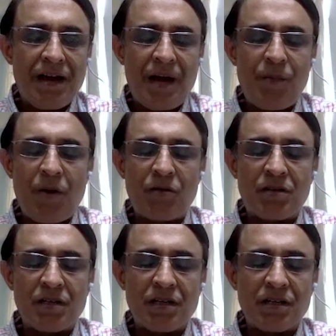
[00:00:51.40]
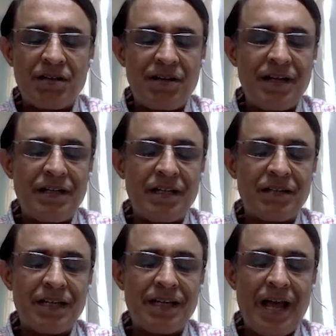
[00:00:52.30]
about creating
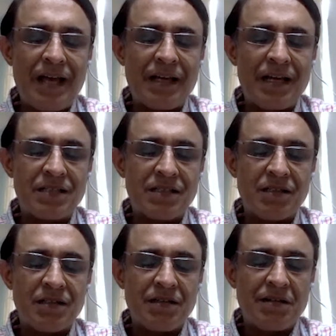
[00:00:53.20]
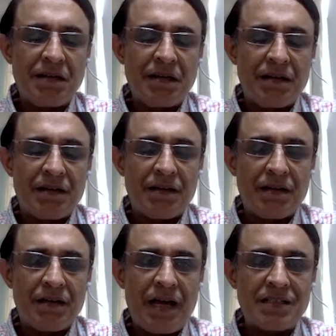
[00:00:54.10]
ThinkAg
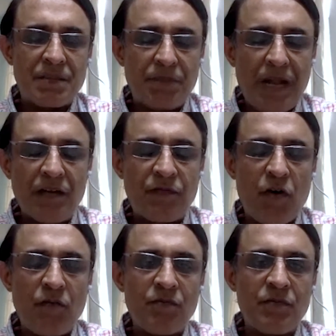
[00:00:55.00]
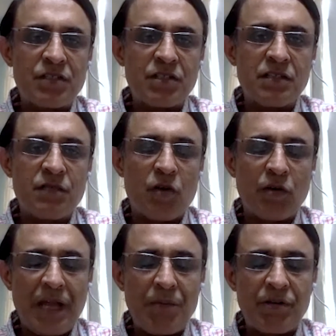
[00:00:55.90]
as a platform which is for
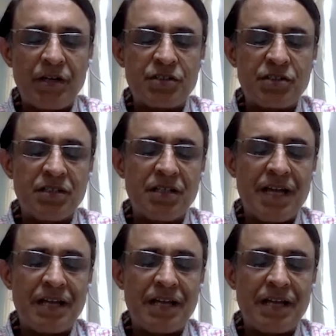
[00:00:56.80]
collaboration,